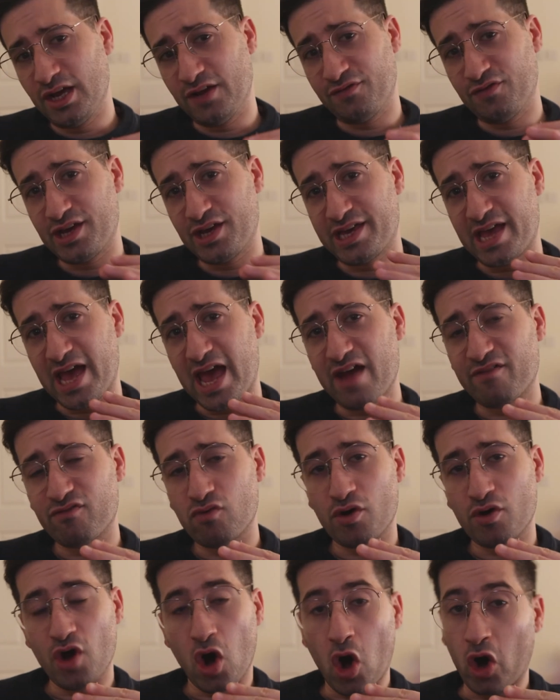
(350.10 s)
If you get
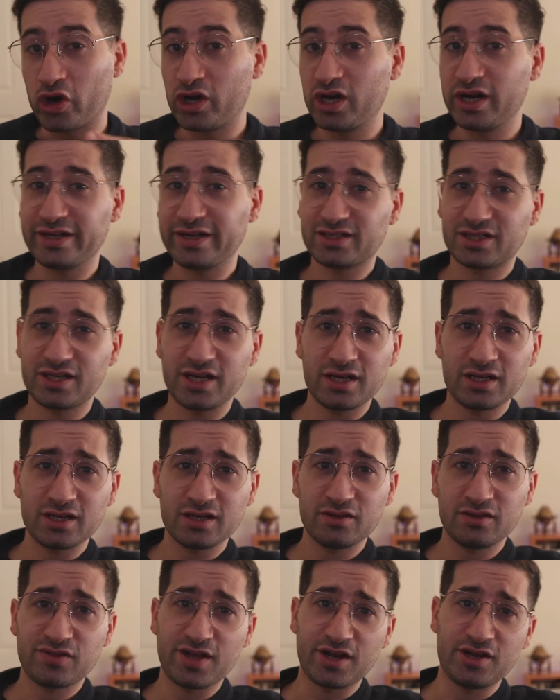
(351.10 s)
everyone on
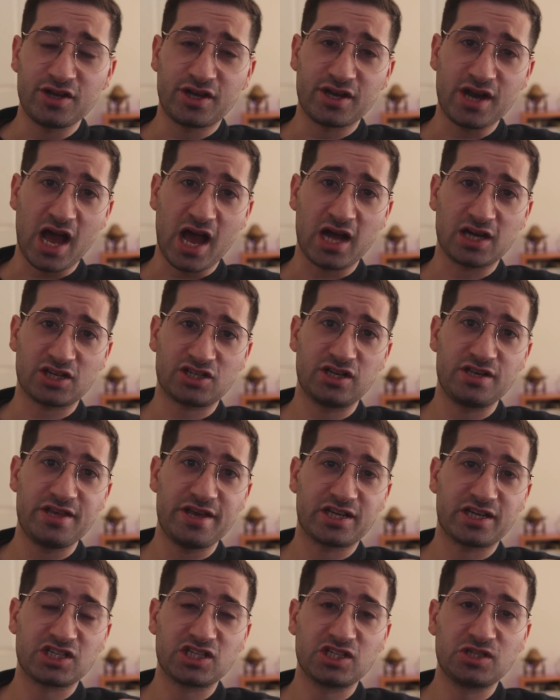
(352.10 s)
LinkedIn, then you can actually
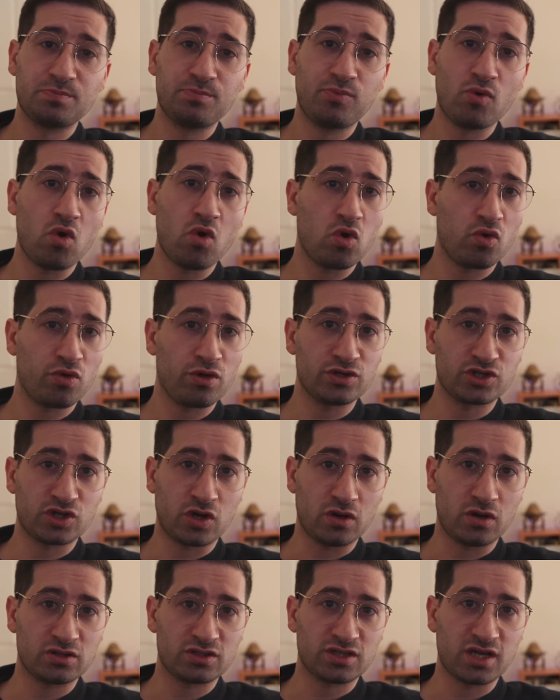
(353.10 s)
export all those
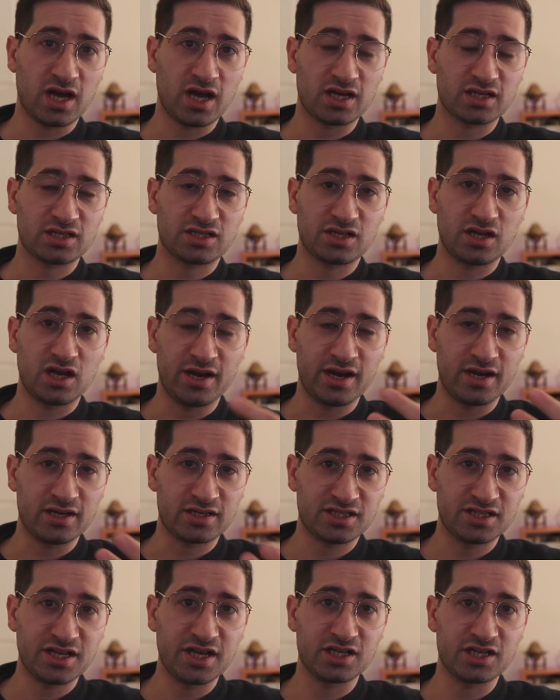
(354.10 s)
contacts in a
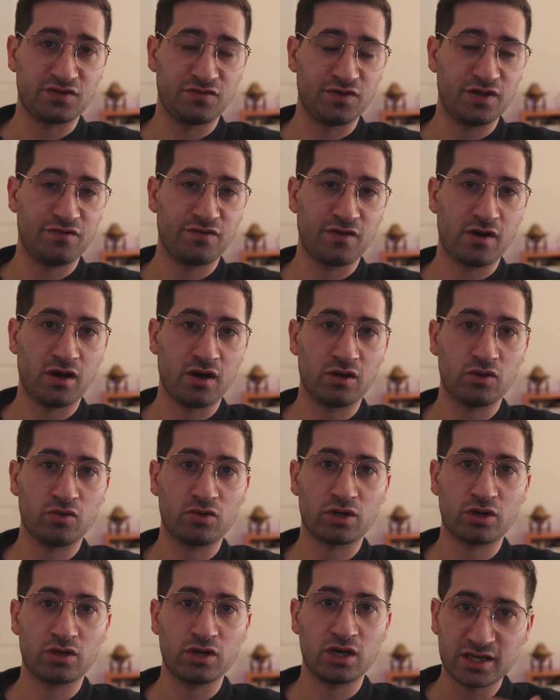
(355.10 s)
CSV file
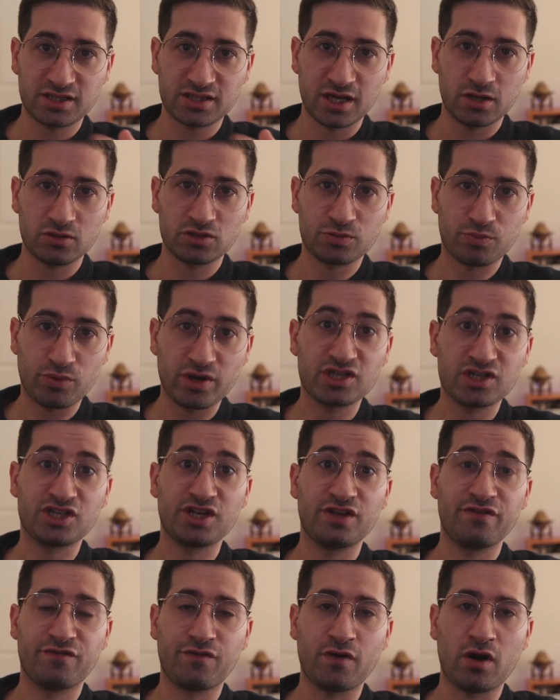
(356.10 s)
or an Excel
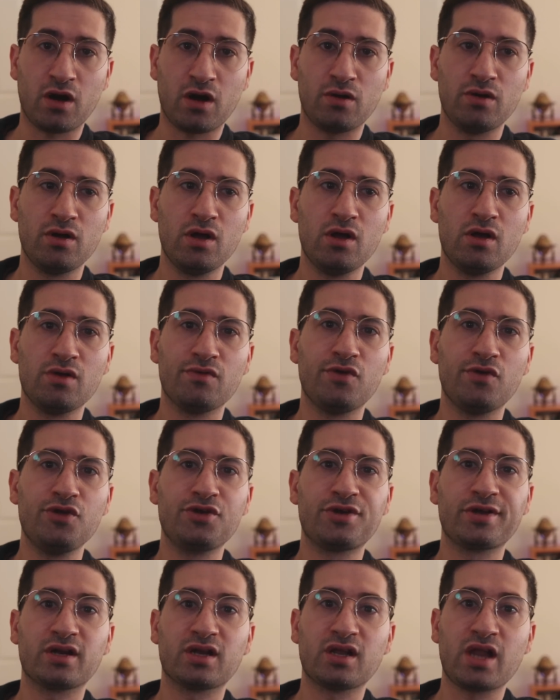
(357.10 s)
spreadsheet file that
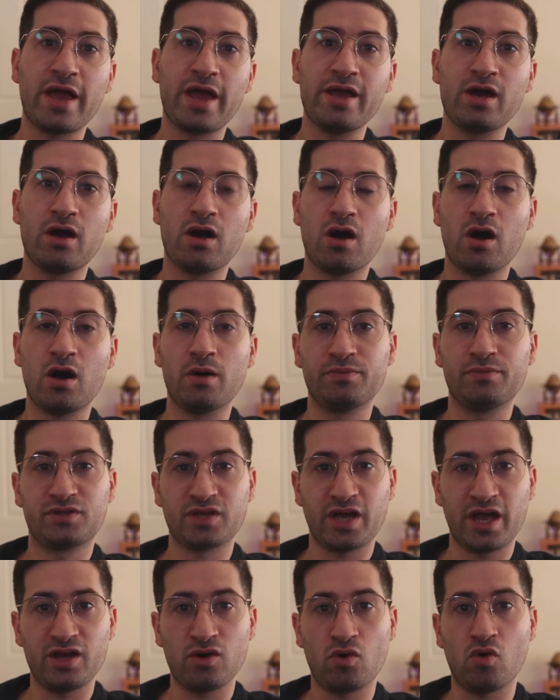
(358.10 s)
you can later
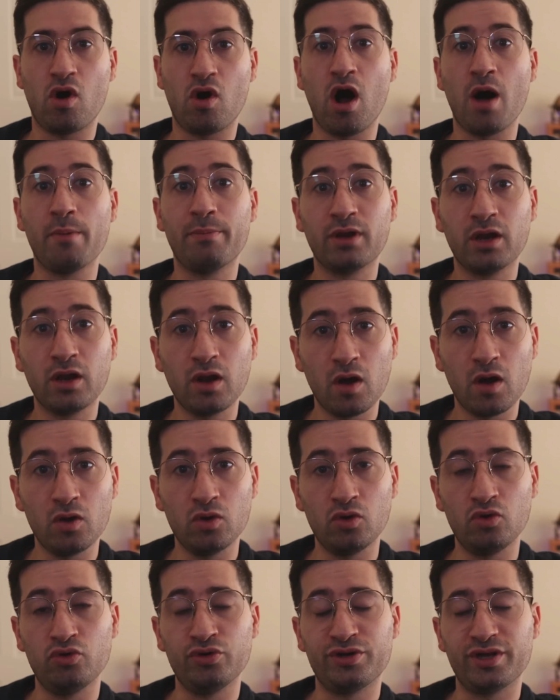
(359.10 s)
update or
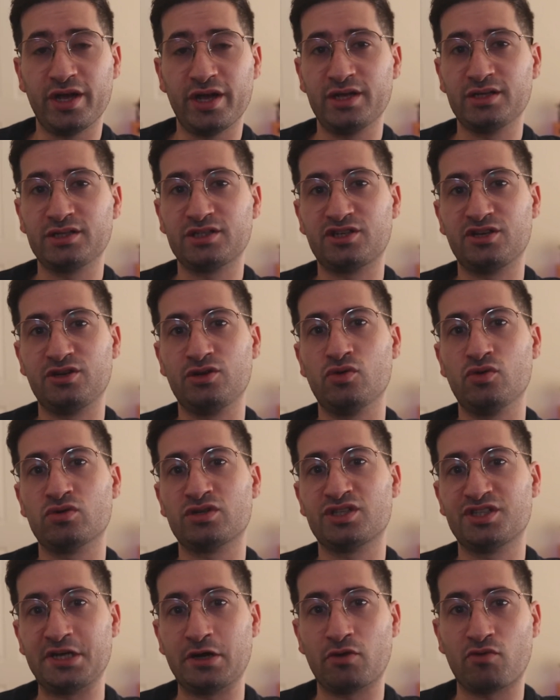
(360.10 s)
upload into your
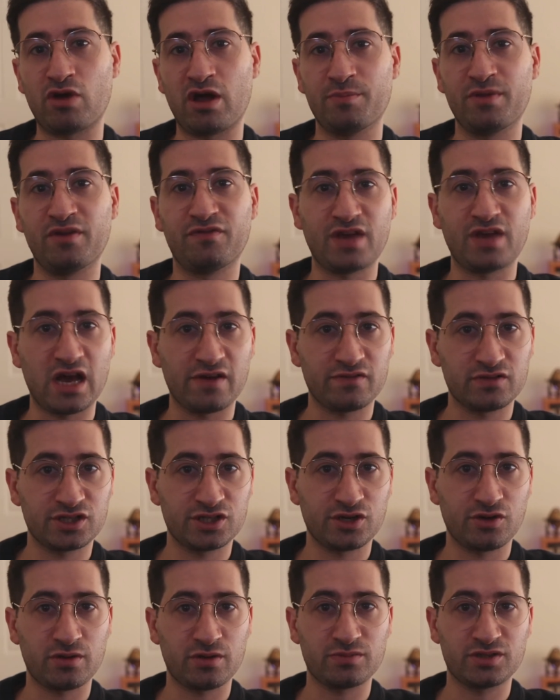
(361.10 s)
CRM if you have a
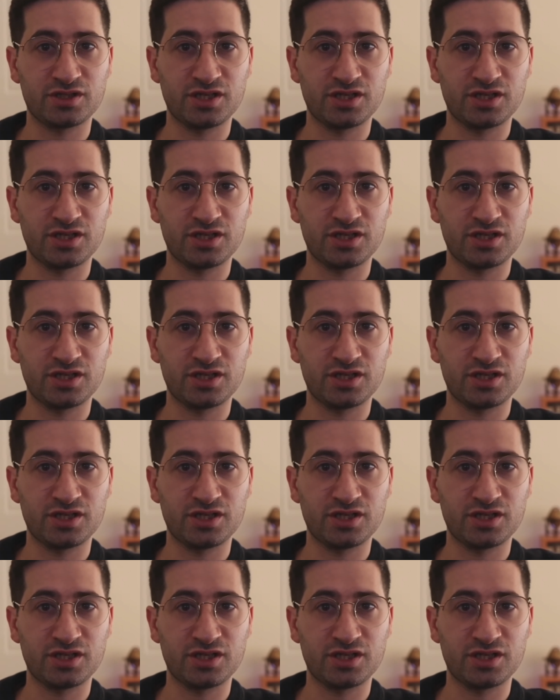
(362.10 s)
CRM